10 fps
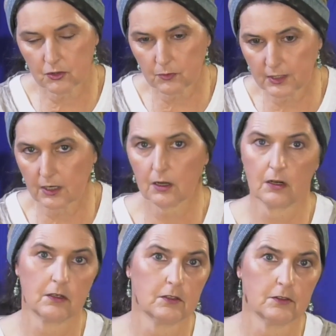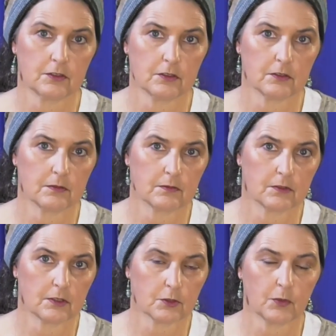to recall the,
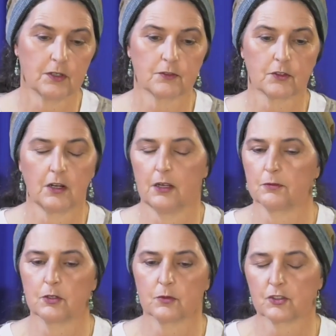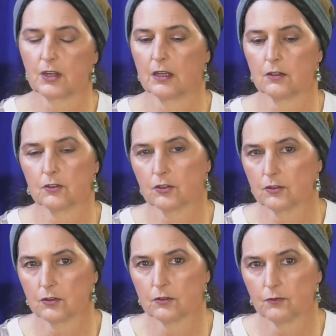the 12 tribes who were scattered to
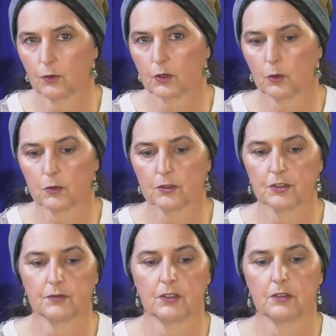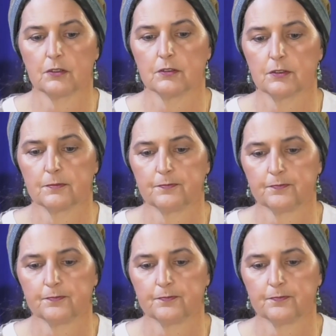the four corners of the earth.